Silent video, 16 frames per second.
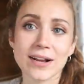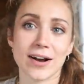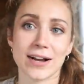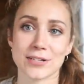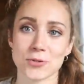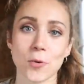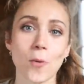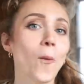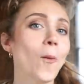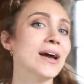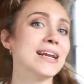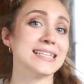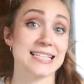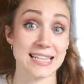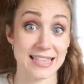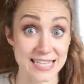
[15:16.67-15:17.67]
gosh, what
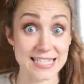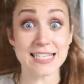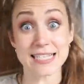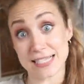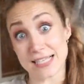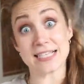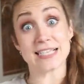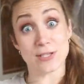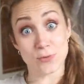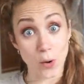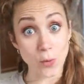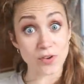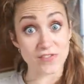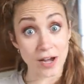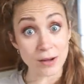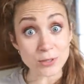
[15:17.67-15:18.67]
is it? This is this is what
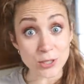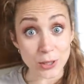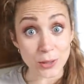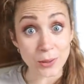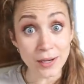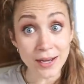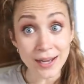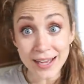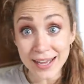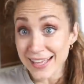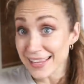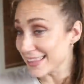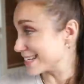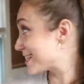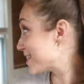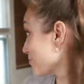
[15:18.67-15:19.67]
we've come to.
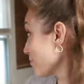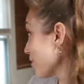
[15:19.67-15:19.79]
This is